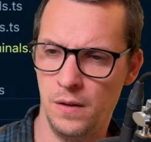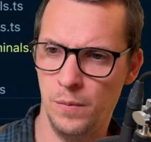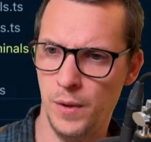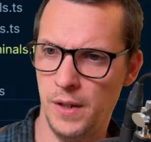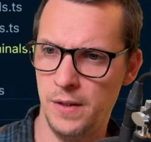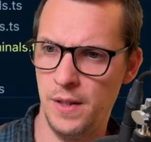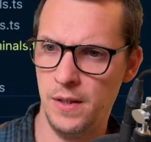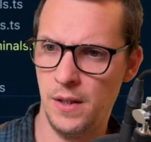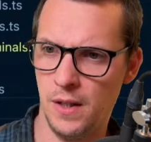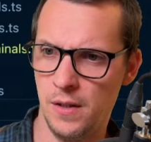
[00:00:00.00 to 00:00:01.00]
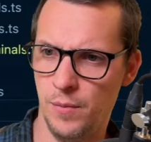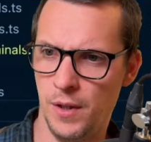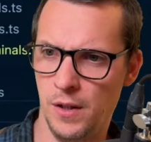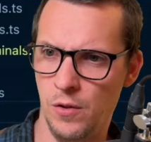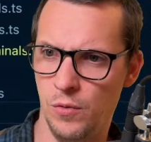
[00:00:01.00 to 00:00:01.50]
But is this actually
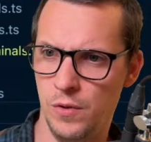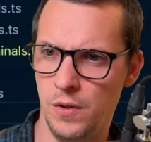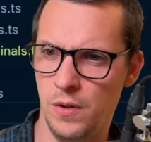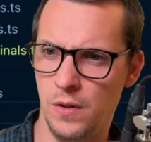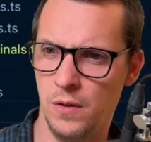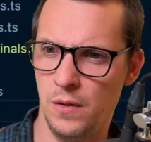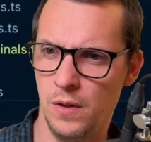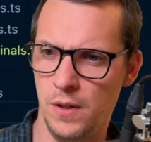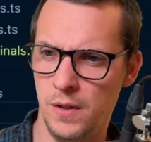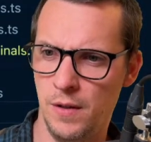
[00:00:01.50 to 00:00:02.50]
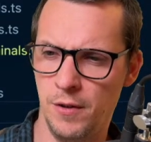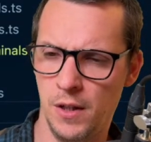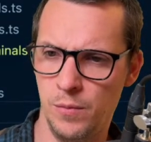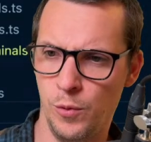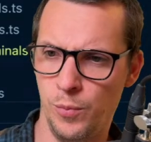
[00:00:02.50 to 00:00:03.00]
being used? This never
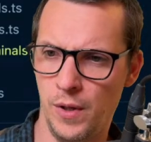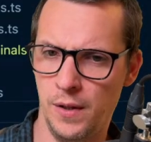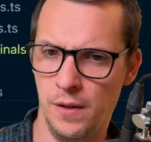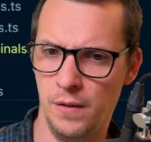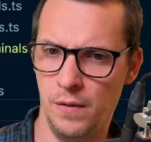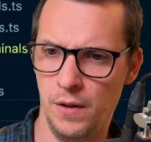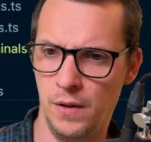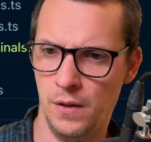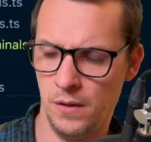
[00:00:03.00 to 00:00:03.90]
gets populated, right?